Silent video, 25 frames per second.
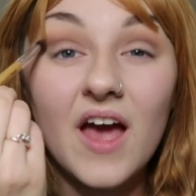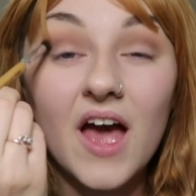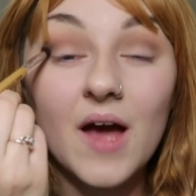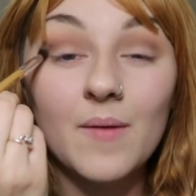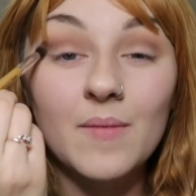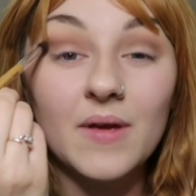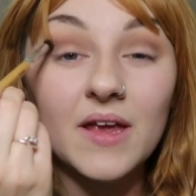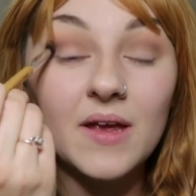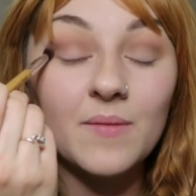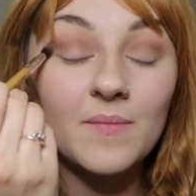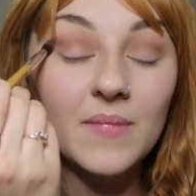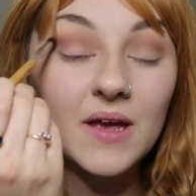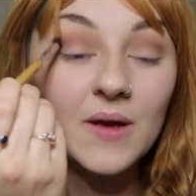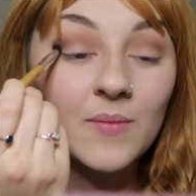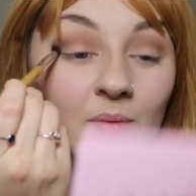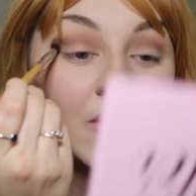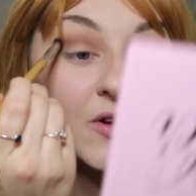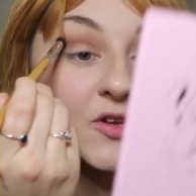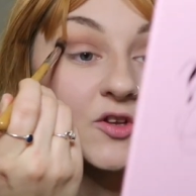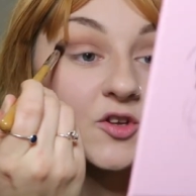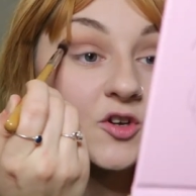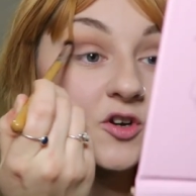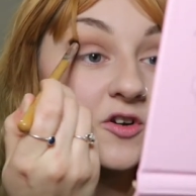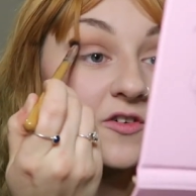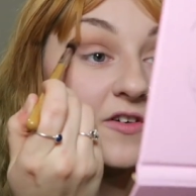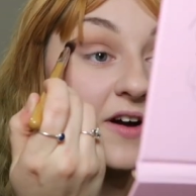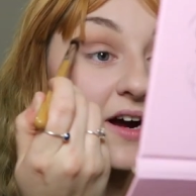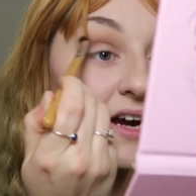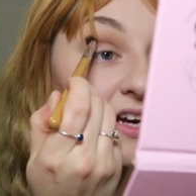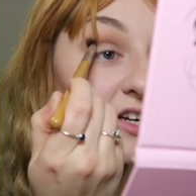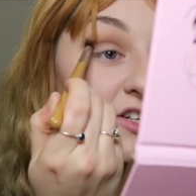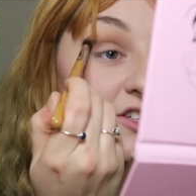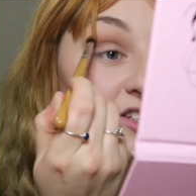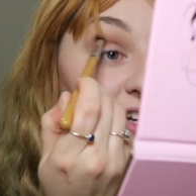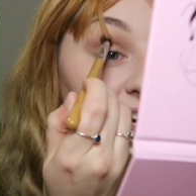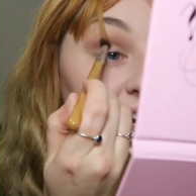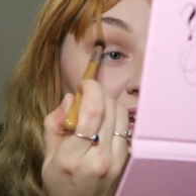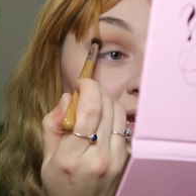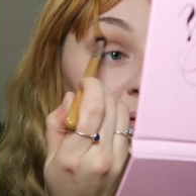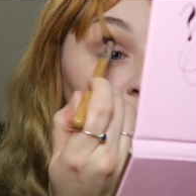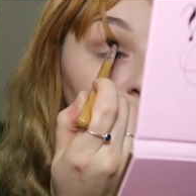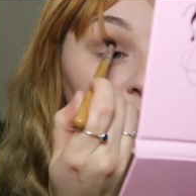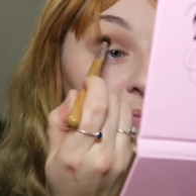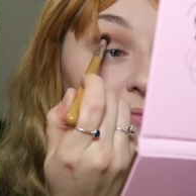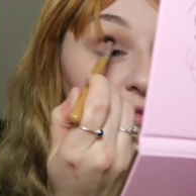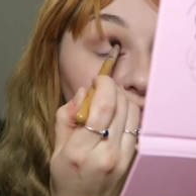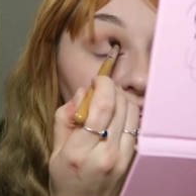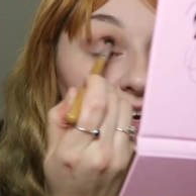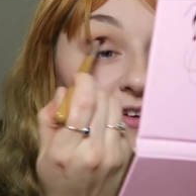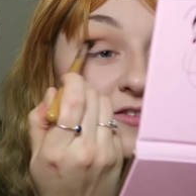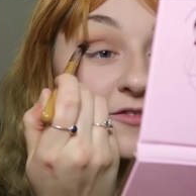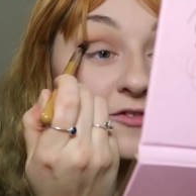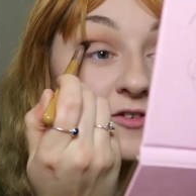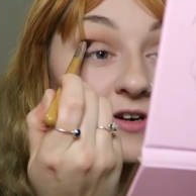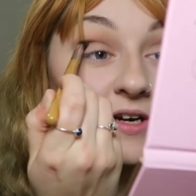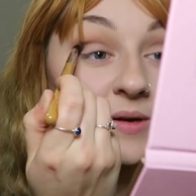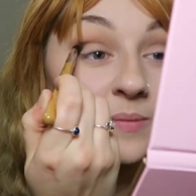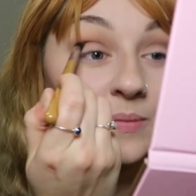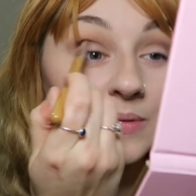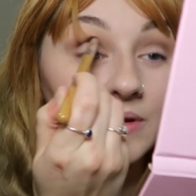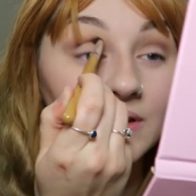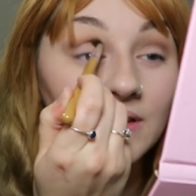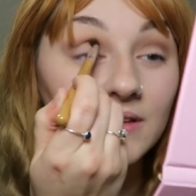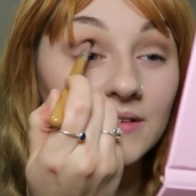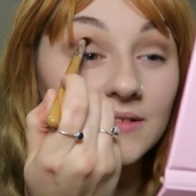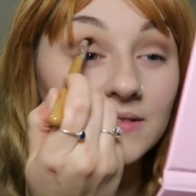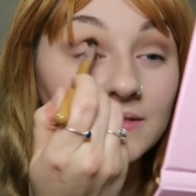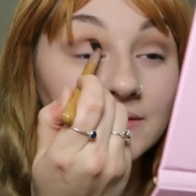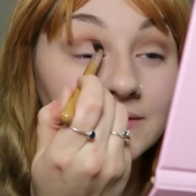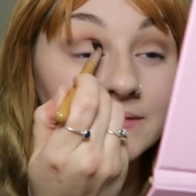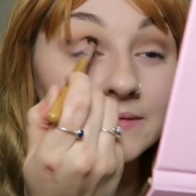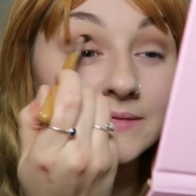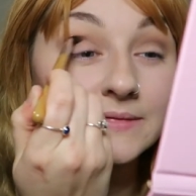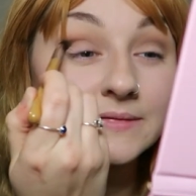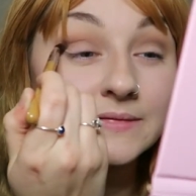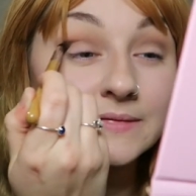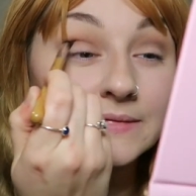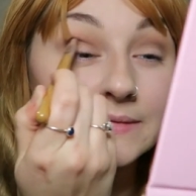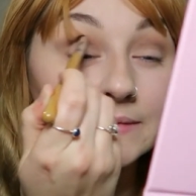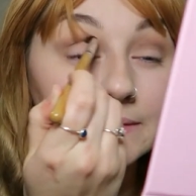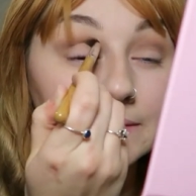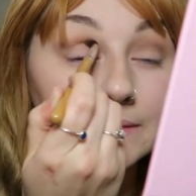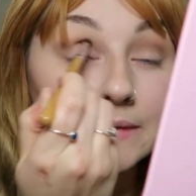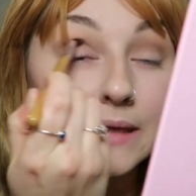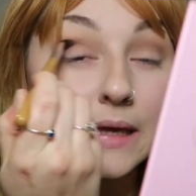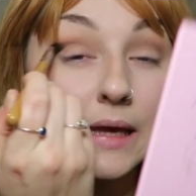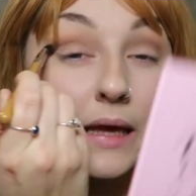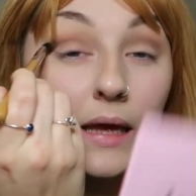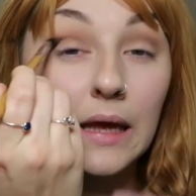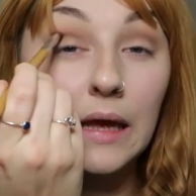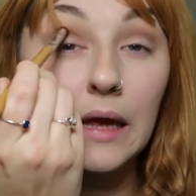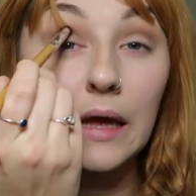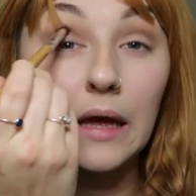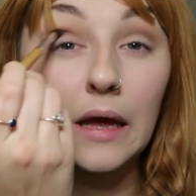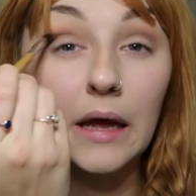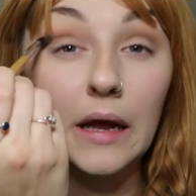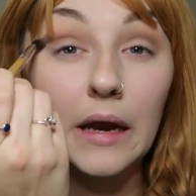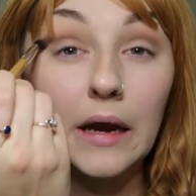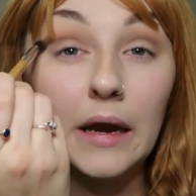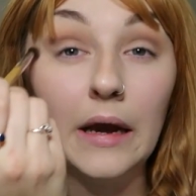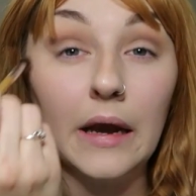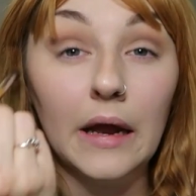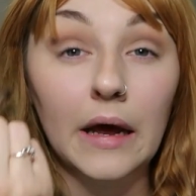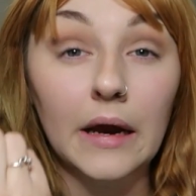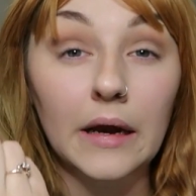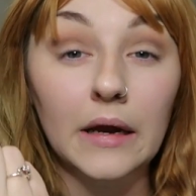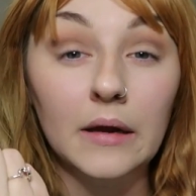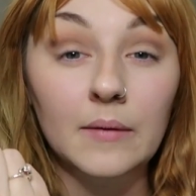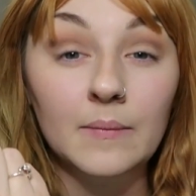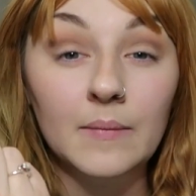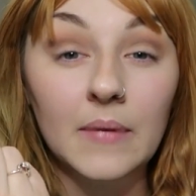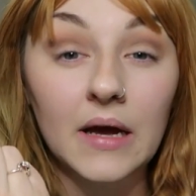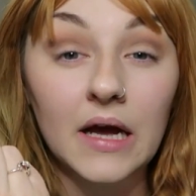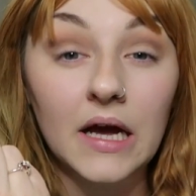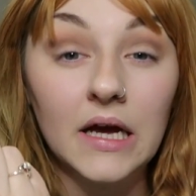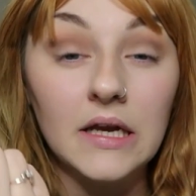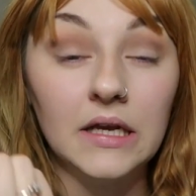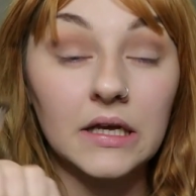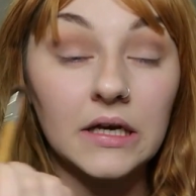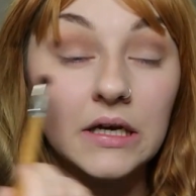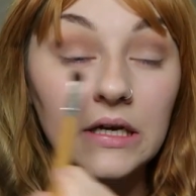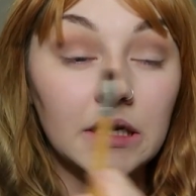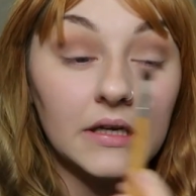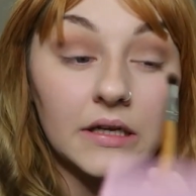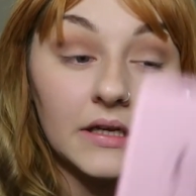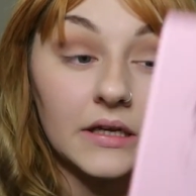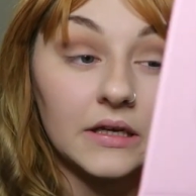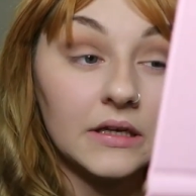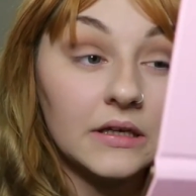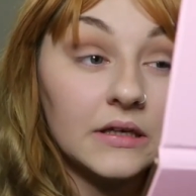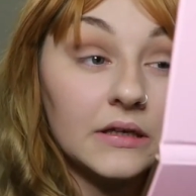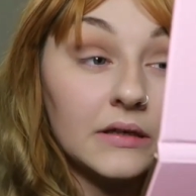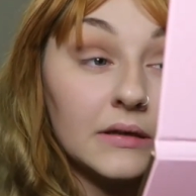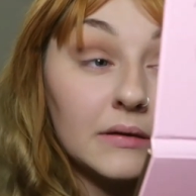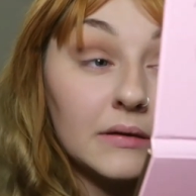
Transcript: I mean, maybe on your eye shape, Jeffree, but not on mine, honey.